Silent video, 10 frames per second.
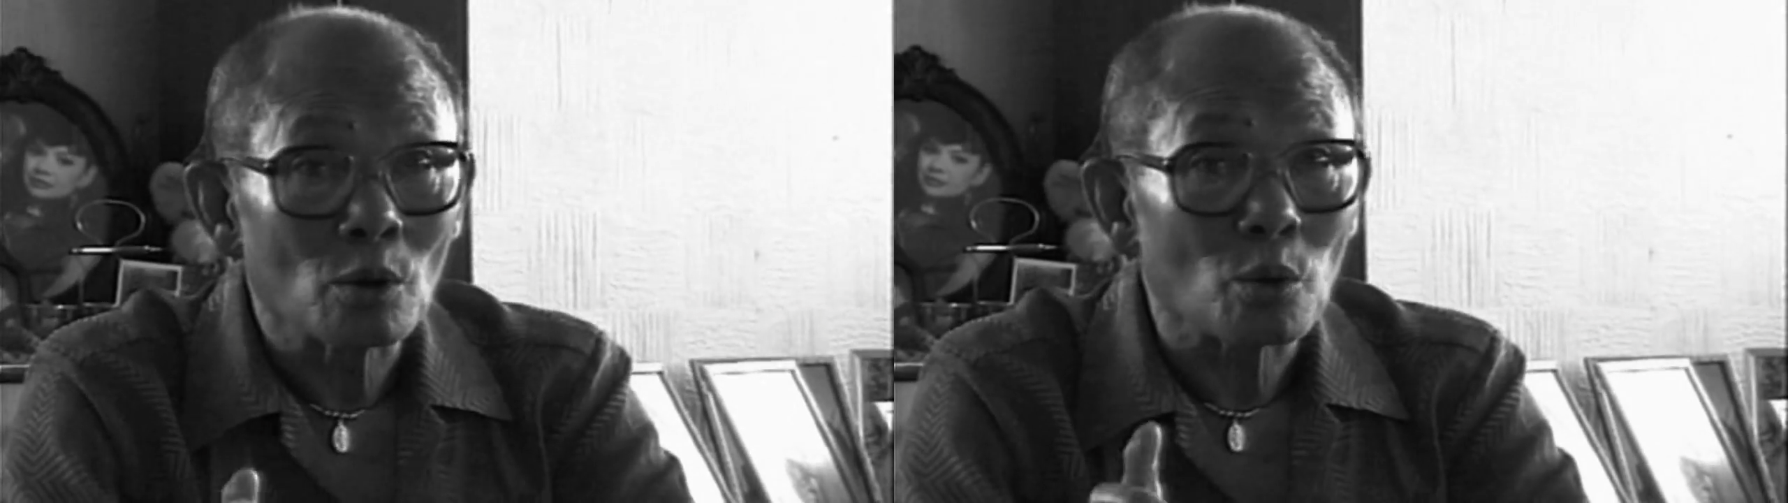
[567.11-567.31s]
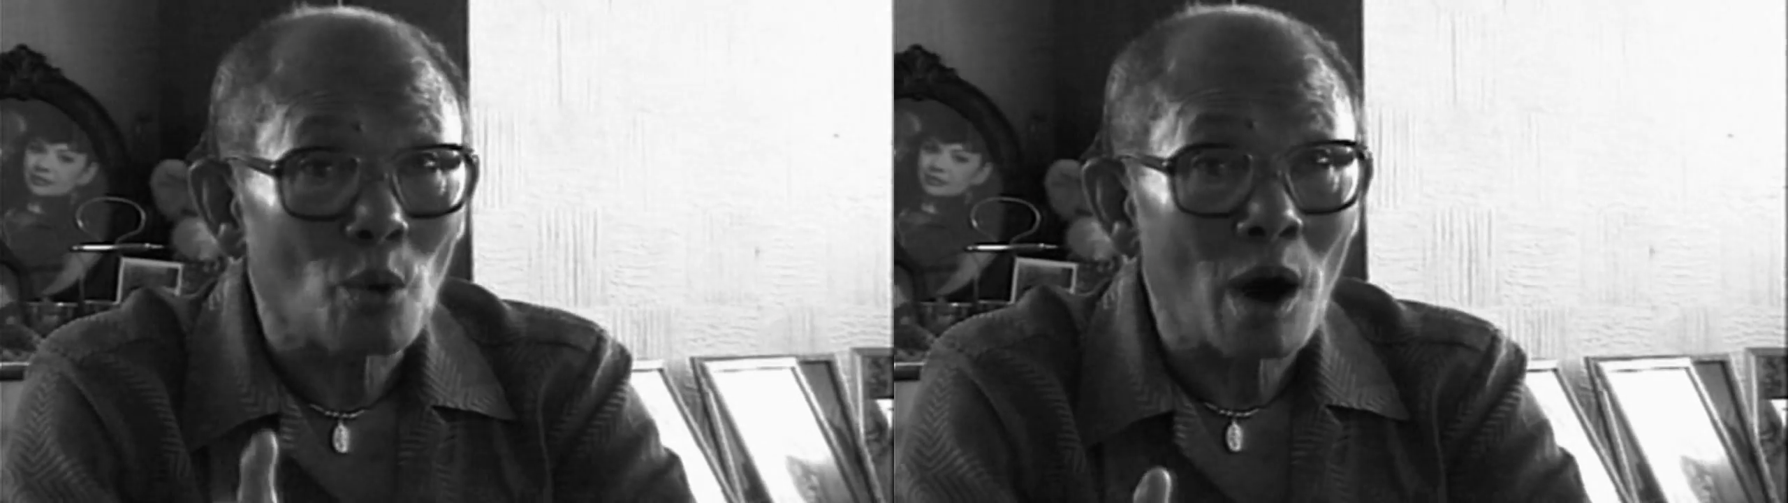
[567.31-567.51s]

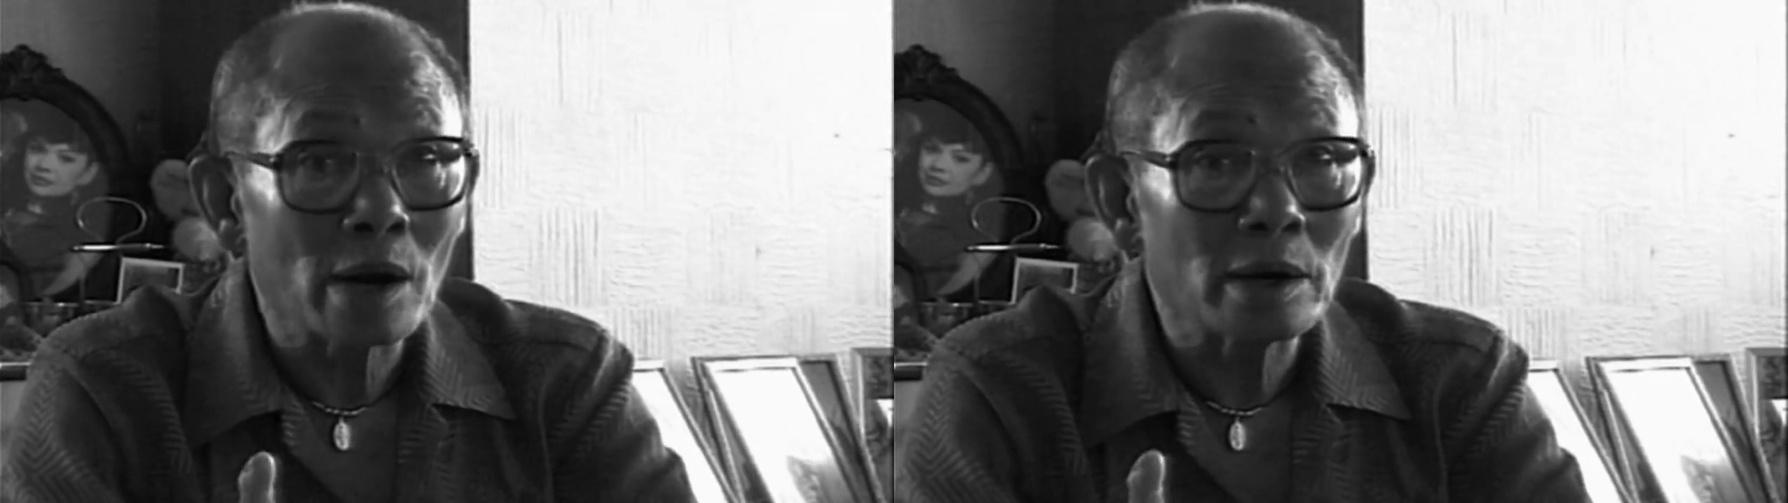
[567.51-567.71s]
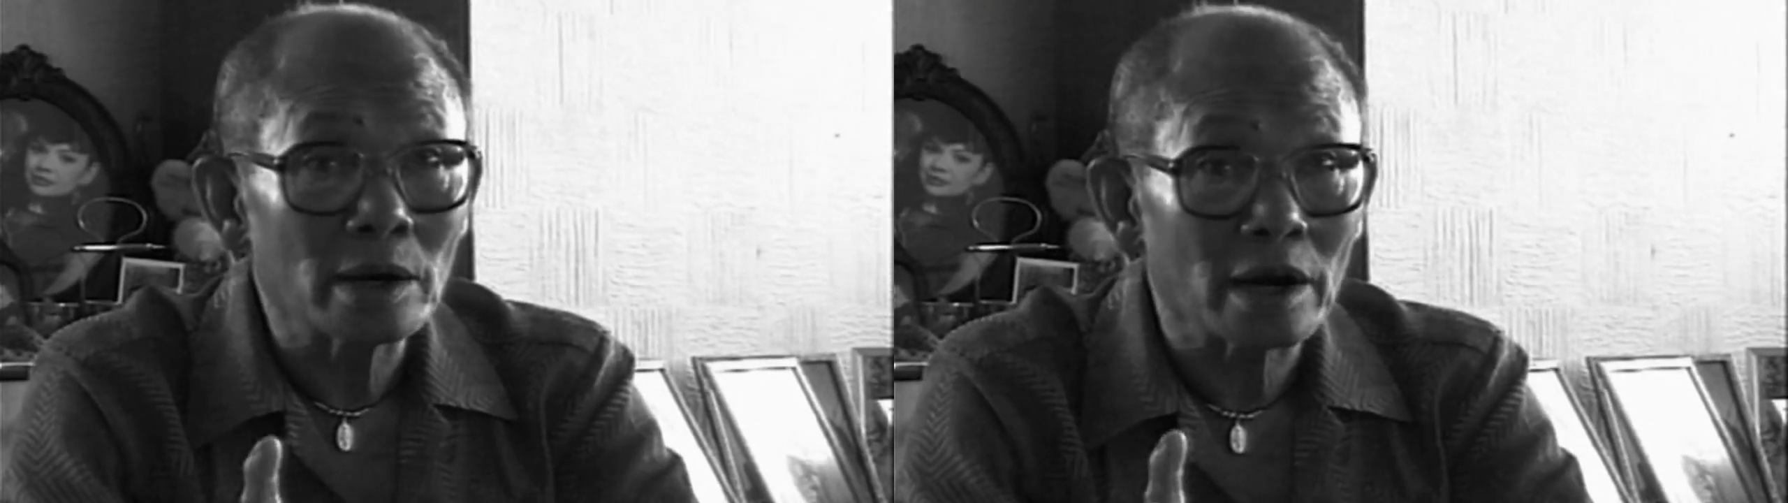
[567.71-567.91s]

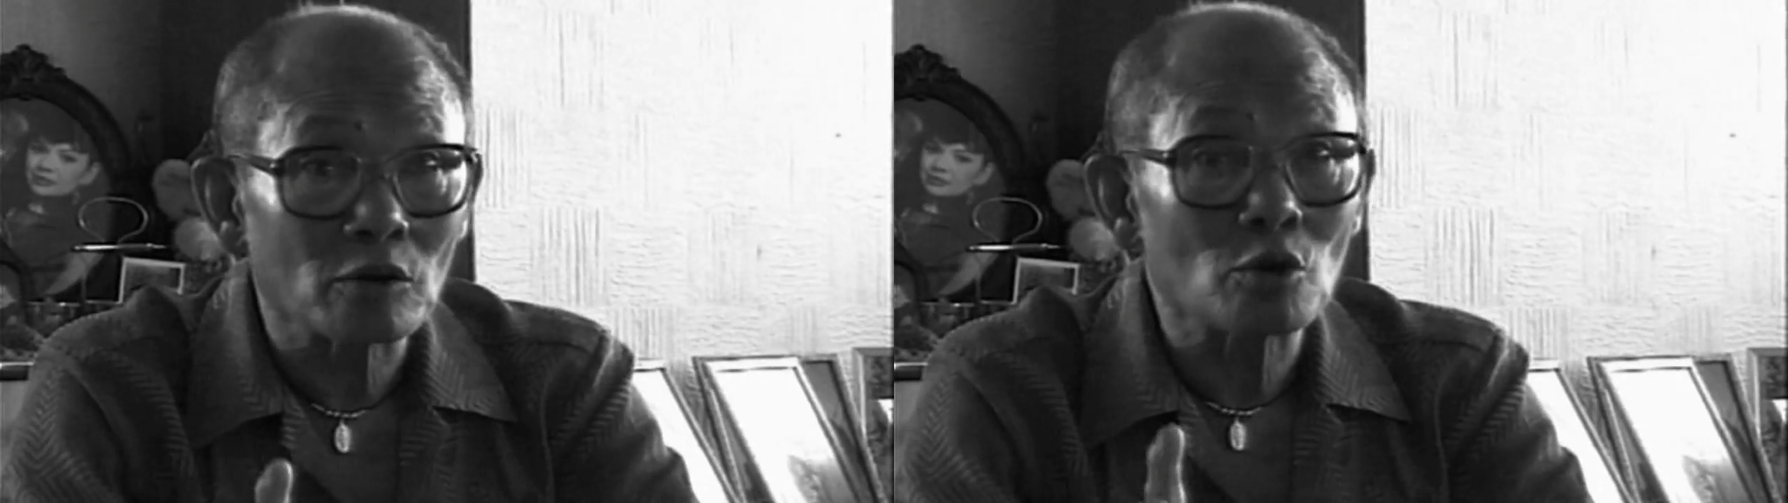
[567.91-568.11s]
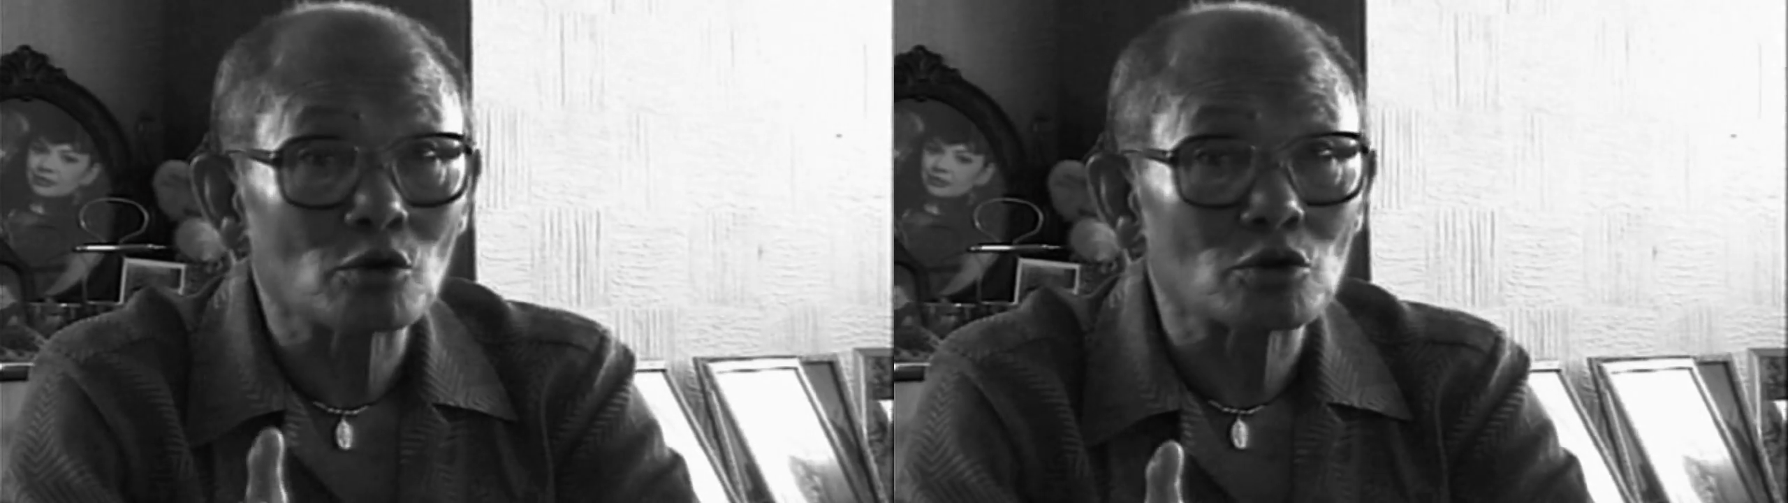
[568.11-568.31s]
One they
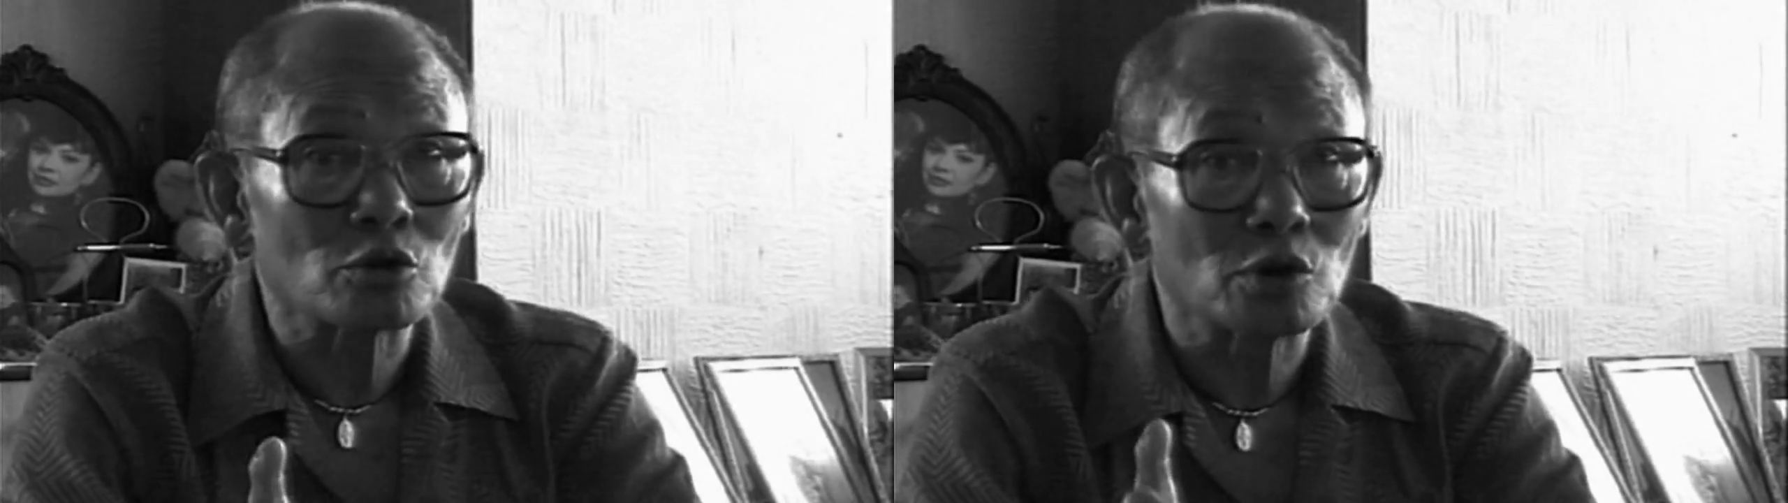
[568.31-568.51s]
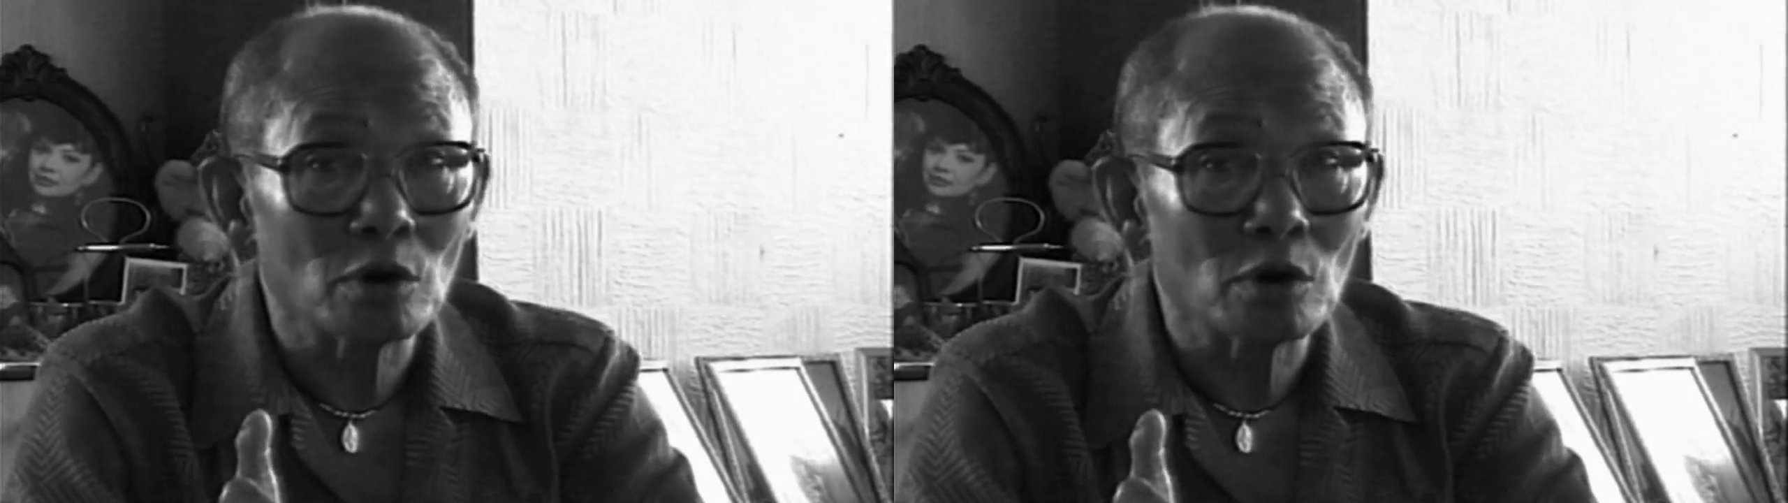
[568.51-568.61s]
took to